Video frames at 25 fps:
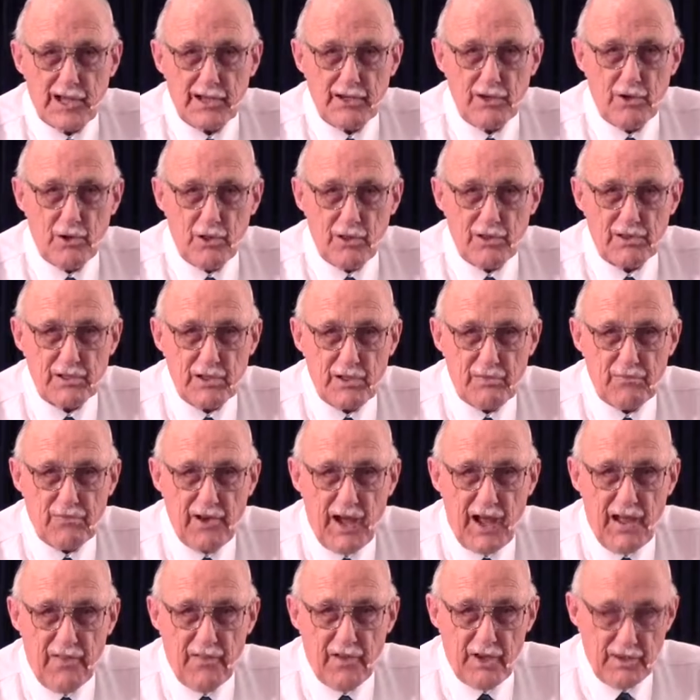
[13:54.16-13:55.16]
without an
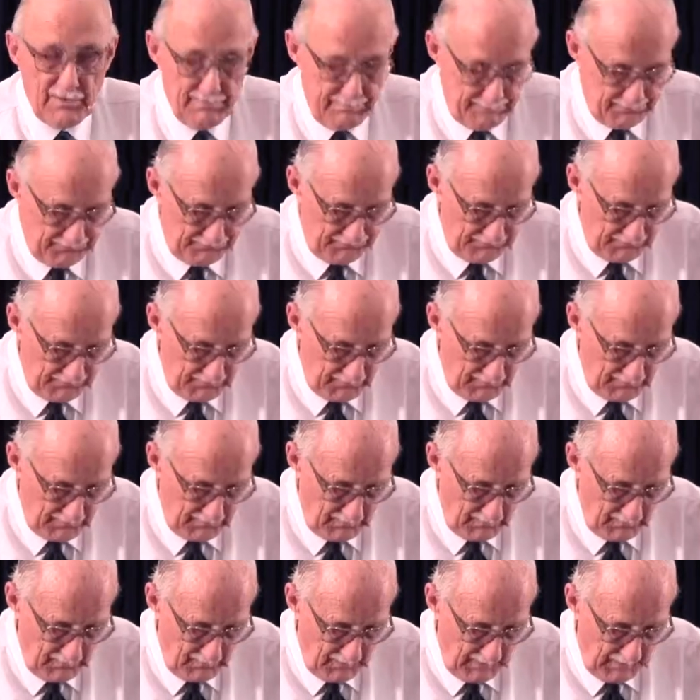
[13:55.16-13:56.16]
earthly father?
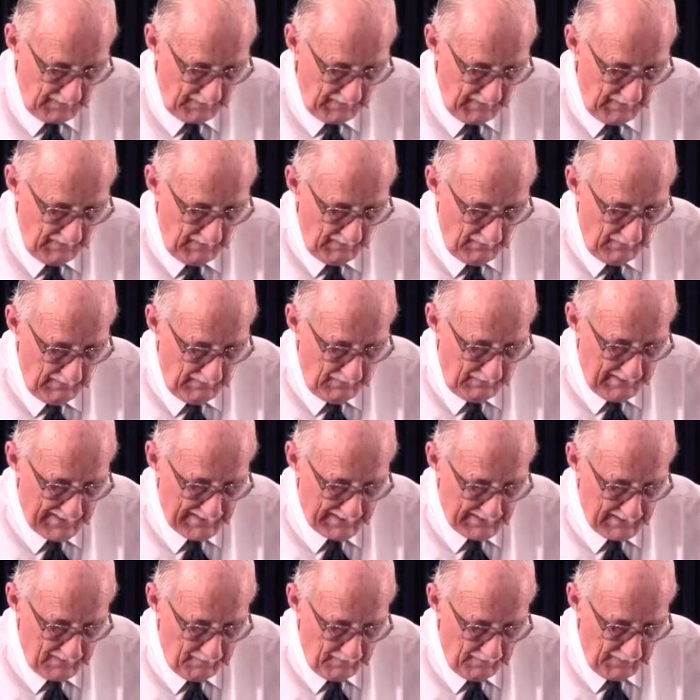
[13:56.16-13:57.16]

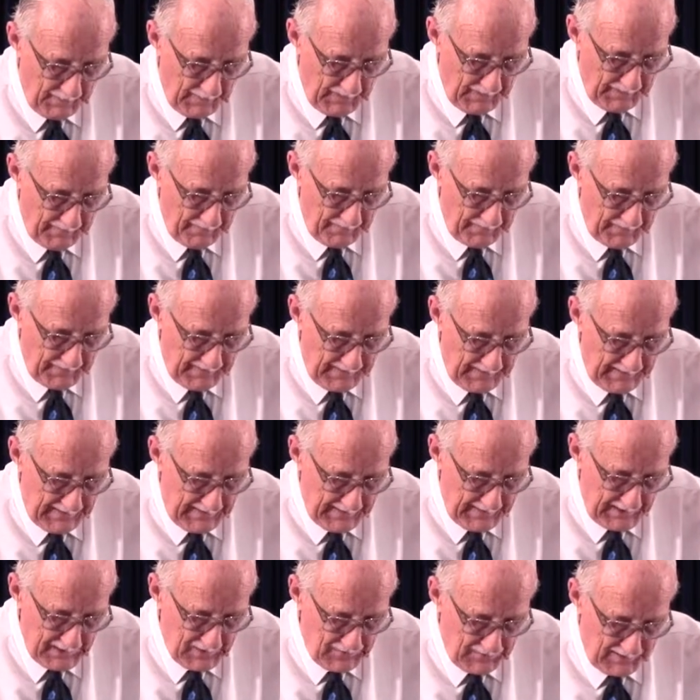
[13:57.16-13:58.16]
Well,
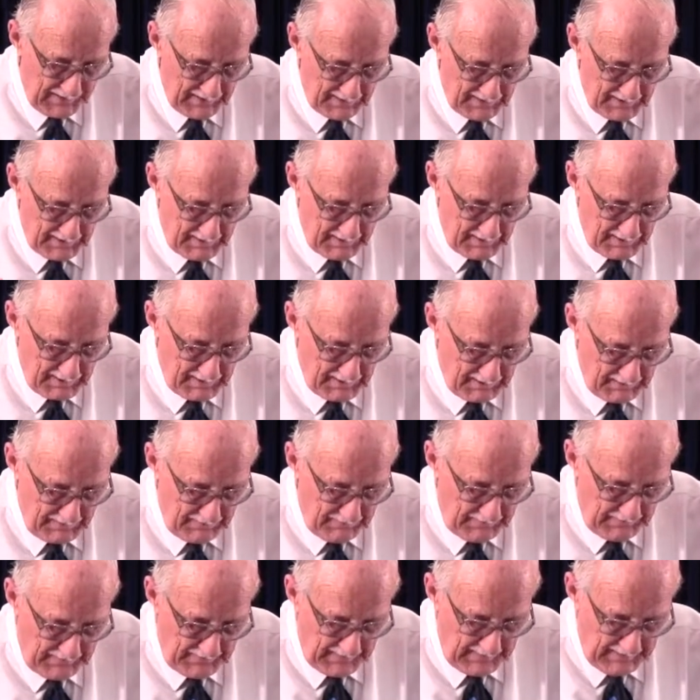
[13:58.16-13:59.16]
these folk
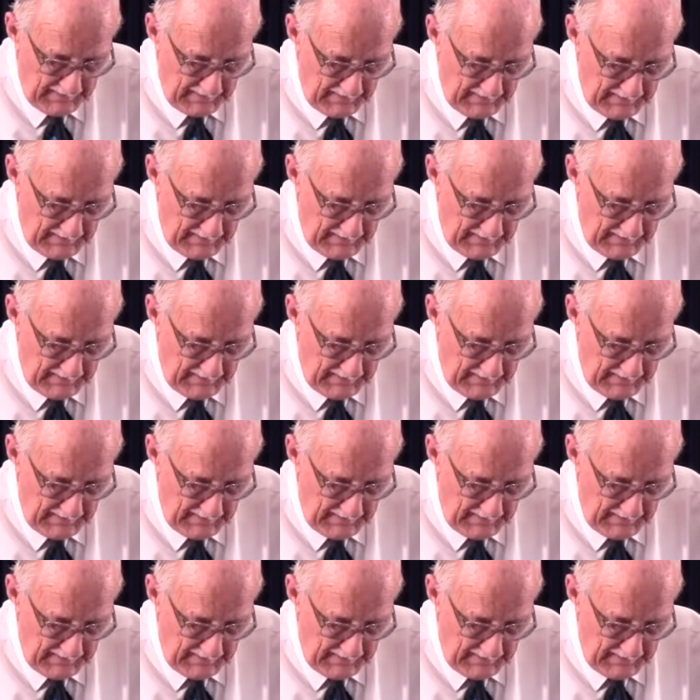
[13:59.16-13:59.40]
that